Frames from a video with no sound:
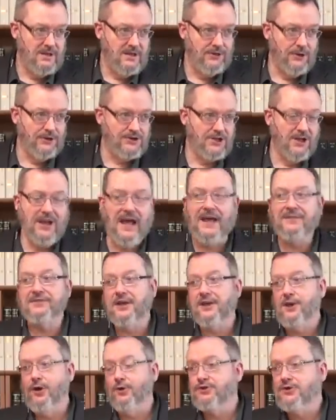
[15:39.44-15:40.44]
There's a lot
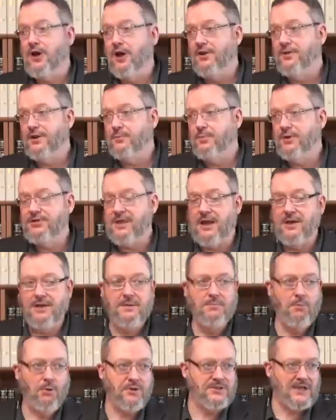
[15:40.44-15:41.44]
that goes on with that
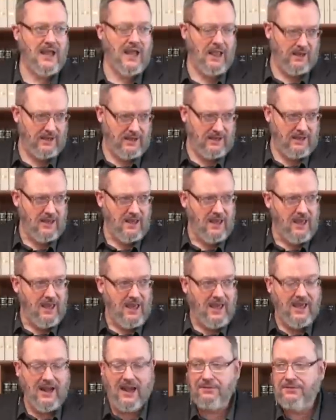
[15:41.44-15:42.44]
immortality.
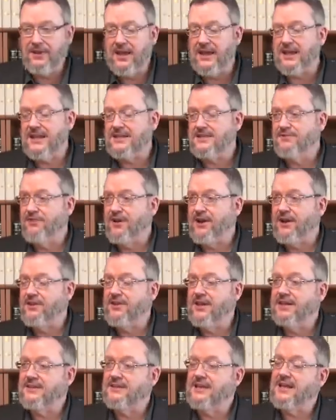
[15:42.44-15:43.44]
And I think it's funny
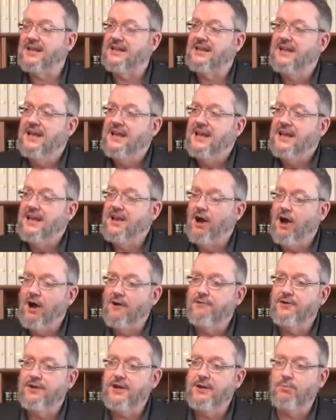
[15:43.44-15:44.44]
that they, he
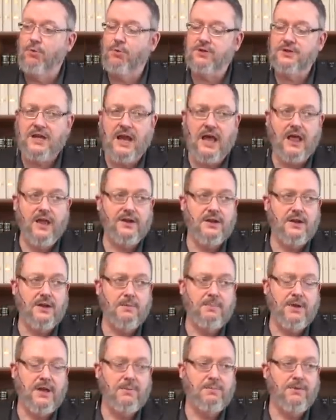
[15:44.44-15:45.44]
offered immortality to
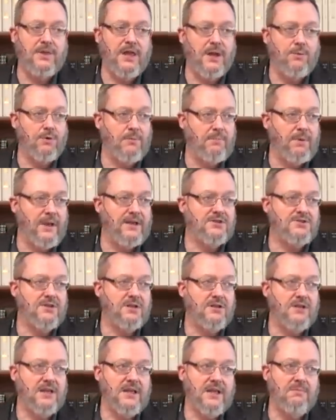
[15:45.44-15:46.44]
people that were
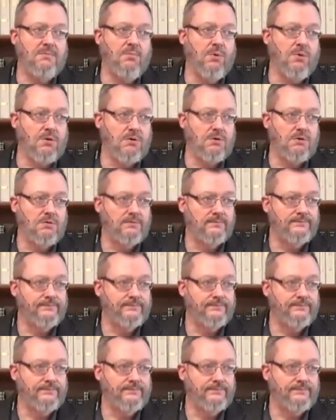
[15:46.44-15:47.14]
basically immortal.